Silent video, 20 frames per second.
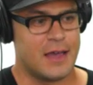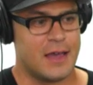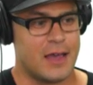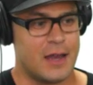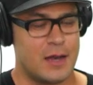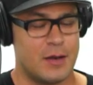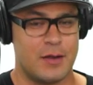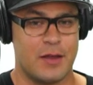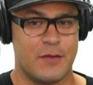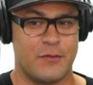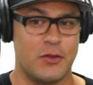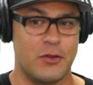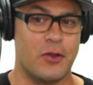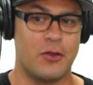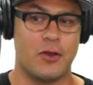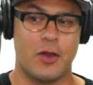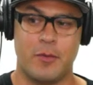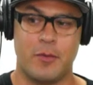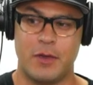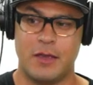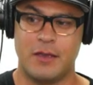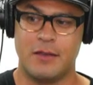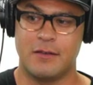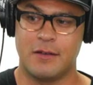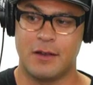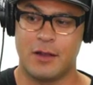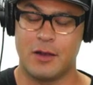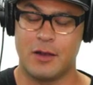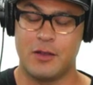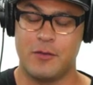And if you don't know me,
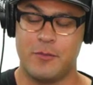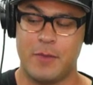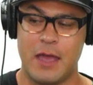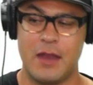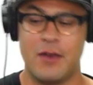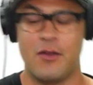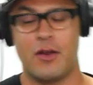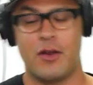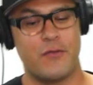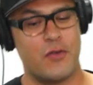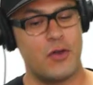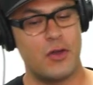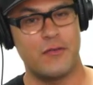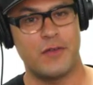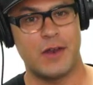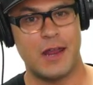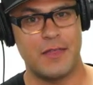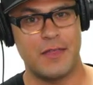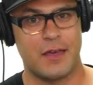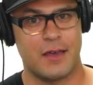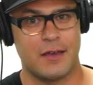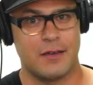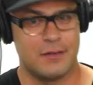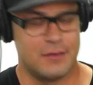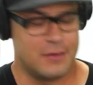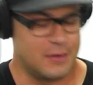a lot of you may not have heard of it either.